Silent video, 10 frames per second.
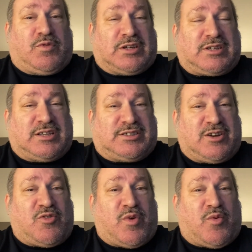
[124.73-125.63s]
just
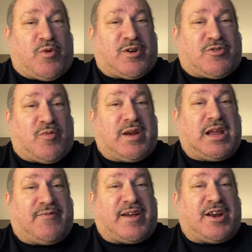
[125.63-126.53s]
consider when you're working tournament,
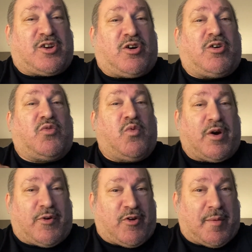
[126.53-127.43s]
if I get a call,
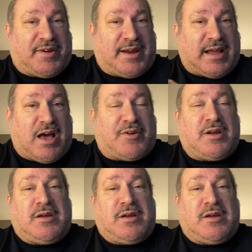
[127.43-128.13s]
what do I grab and take out?